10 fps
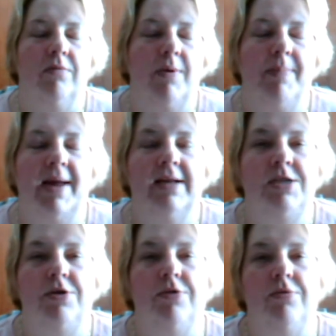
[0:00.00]
went back
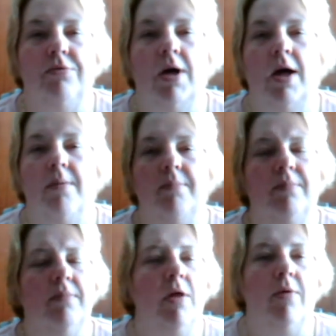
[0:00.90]
to
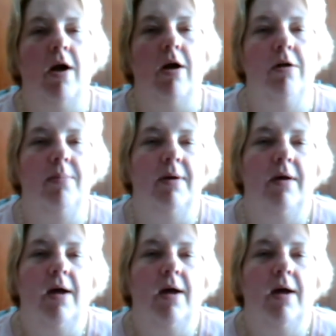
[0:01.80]
low carb.